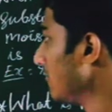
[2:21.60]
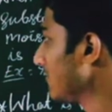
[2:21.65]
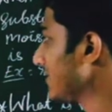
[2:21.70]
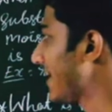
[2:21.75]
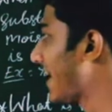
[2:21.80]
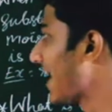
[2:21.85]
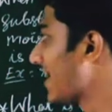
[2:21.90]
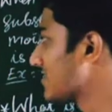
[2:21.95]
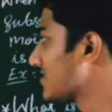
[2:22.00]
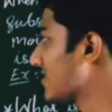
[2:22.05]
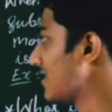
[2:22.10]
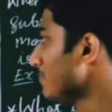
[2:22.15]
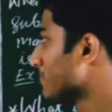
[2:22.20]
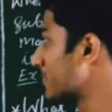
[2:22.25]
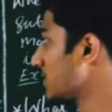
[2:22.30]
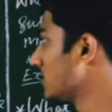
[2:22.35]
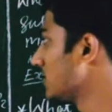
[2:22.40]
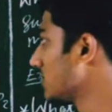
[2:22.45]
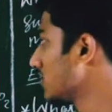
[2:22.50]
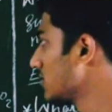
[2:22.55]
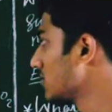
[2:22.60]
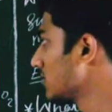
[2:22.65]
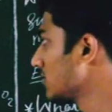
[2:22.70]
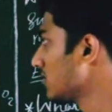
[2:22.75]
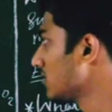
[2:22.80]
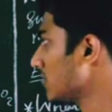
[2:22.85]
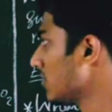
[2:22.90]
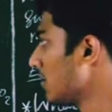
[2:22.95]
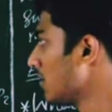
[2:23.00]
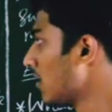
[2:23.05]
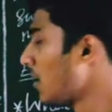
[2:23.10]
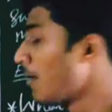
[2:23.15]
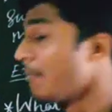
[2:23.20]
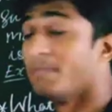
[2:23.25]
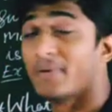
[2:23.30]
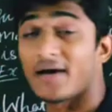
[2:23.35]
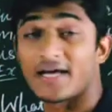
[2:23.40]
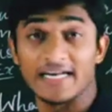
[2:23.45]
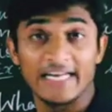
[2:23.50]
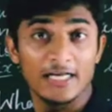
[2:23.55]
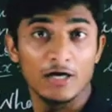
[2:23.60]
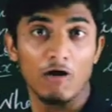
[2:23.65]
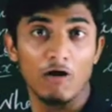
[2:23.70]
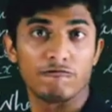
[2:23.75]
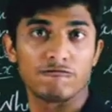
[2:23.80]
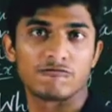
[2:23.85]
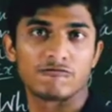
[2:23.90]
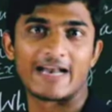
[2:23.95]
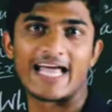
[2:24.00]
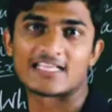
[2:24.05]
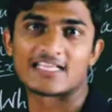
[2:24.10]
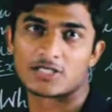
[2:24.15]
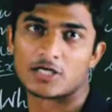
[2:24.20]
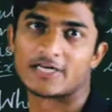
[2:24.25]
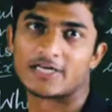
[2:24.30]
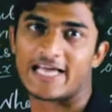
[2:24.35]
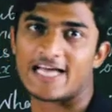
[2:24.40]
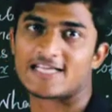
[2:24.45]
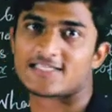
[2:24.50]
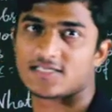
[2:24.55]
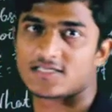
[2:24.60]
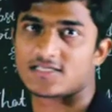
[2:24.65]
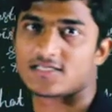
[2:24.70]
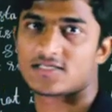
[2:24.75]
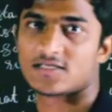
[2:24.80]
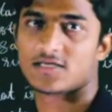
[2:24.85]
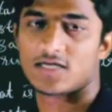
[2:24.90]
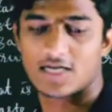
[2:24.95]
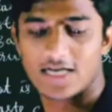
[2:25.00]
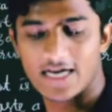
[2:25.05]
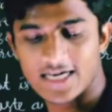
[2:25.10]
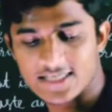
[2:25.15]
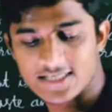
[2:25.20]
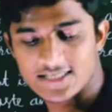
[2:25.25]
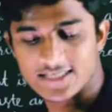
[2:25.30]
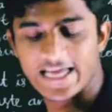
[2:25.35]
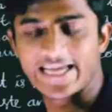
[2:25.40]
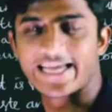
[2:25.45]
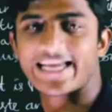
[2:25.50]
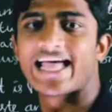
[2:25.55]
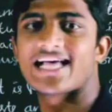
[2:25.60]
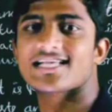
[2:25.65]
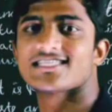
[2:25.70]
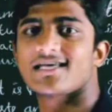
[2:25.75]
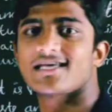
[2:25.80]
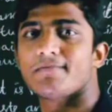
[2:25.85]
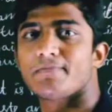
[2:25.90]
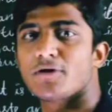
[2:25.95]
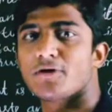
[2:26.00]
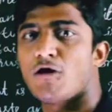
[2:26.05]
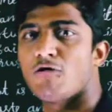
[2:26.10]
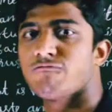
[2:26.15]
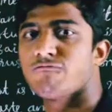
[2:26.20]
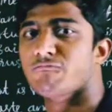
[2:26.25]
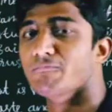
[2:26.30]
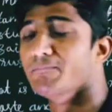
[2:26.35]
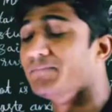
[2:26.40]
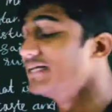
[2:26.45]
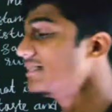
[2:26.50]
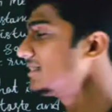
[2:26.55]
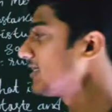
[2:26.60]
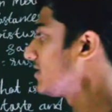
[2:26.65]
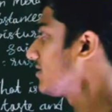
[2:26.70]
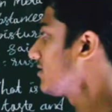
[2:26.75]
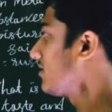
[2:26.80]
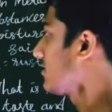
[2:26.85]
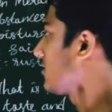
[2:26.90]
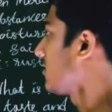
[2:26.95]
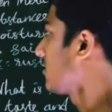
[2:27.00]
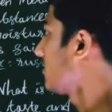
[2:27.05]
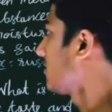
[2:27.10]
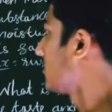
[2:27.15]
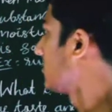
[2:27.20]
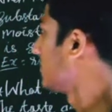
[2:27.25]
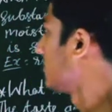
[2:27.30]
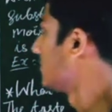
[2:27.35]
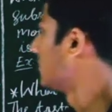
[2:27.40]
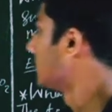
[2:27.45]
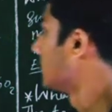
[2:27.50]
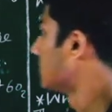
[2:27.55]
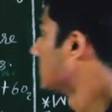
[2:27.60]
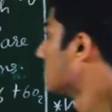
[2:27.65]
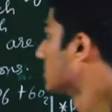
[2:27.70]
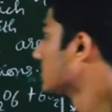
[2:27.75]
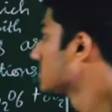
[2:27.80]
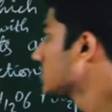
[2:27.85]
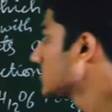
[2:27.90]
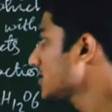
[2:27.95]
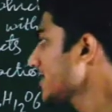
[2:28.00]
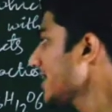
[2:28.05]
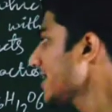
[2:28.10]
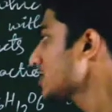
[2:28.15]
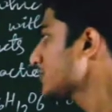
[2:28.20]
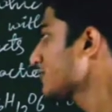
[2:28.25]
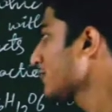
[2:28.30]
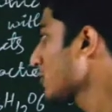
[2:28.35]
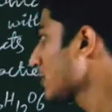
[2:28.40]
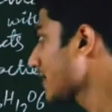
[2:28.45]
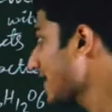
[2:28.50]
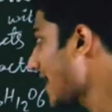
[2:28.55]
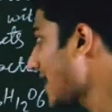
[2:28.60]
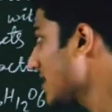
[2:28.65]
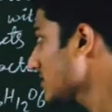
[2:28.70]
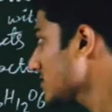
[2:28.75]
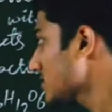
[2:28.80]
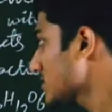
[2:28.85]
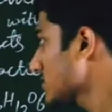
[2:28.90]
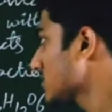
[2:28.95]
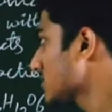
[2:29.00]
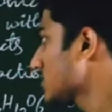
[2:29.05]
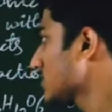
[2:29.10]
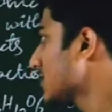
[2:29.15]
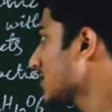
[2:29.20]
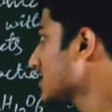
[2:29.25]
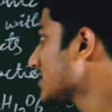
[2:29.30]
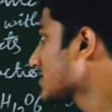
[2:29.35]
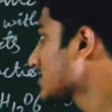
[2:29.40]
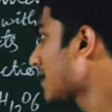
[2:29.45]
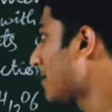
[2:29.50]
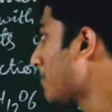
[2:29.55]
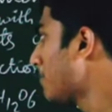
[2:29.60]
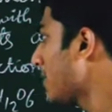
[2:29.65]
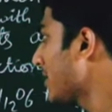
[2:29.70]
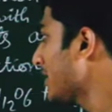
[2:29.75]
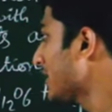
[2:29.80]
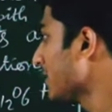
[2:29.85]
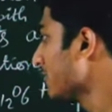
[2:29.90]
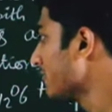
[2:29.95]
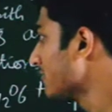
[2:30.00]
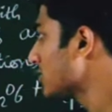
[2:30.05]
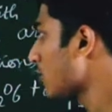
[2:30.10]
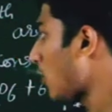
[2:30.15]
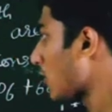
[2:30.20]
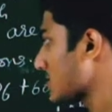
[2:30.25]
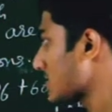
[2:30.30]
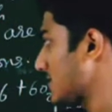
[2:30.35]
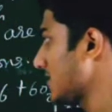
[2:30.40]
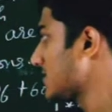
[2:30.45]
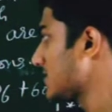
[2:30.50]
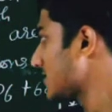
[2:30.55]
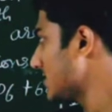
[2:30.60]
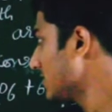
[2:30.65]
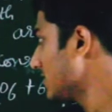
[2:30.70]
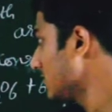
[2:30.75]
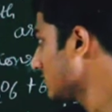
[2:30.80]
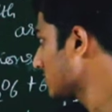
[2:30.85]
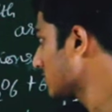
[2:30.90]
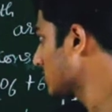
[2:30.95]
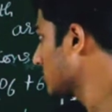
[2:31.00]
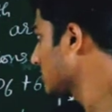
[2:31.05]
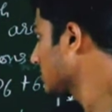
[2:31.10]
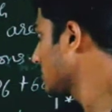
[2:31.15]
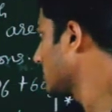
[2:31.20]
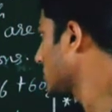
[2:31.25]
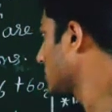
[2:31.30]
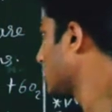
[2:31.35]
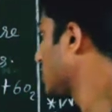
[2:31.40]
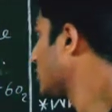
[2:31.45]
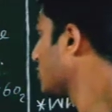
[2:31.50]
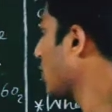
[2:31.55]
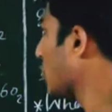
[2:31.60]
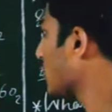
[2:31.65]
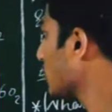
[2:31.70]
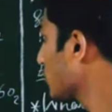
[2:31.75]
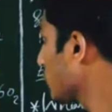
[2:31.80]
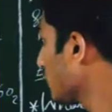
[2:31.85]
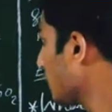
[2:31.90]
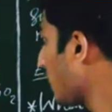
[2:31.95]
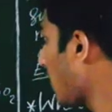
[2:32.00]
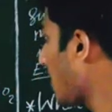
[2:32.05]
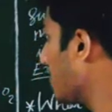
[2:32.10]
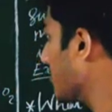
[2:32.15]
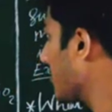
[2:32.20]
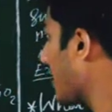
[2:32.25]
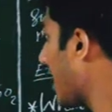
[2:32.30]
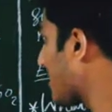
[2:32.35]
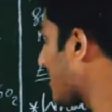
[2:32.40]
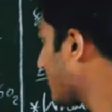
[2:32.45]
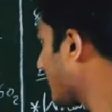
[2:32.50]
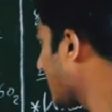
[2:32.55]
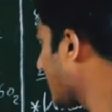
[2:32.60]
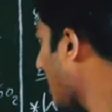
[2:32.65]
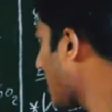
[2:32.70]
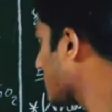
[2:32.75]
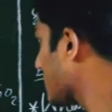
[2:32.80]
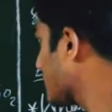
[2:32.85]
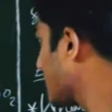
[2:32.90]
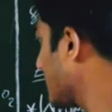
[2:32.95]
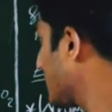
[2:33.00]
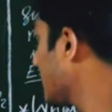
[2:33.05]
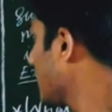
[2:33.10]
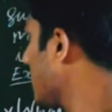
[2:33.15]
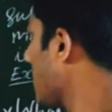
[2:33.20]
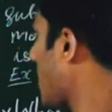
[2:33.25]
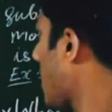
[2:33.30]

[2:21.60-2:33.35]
with an example. Burning of natural gases. Let us take an example of methane. CH4 gas that is combining with oxygen in order to form carbon dioxide